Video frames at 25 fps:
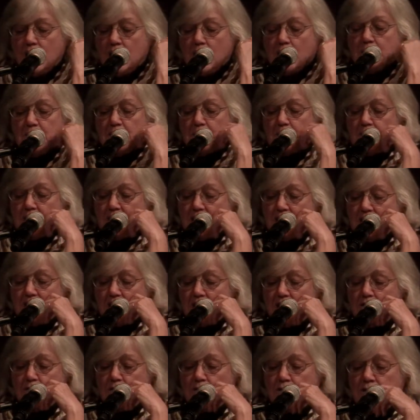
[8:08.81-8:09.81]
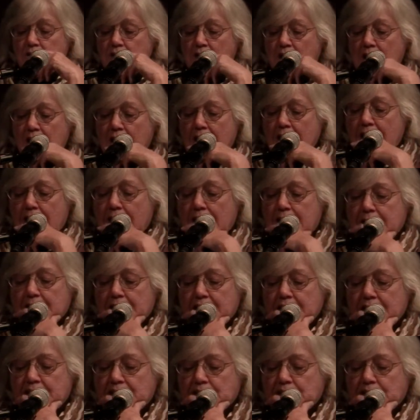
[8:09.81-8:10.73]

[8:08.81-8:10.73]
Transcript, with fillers: among many others, uh, it